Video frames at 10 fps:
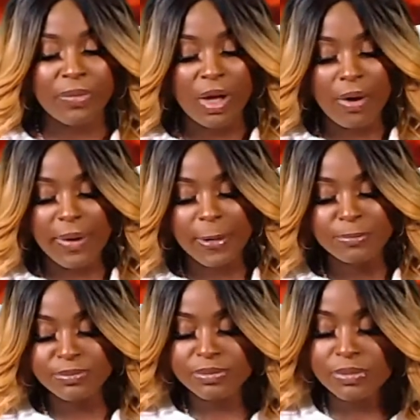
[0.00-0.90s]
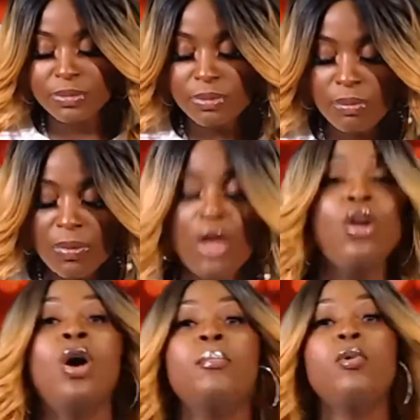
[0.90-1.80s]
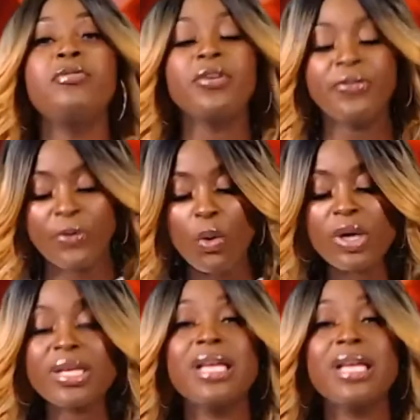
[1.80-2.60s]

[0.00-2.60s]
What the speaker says: All right, moving forward,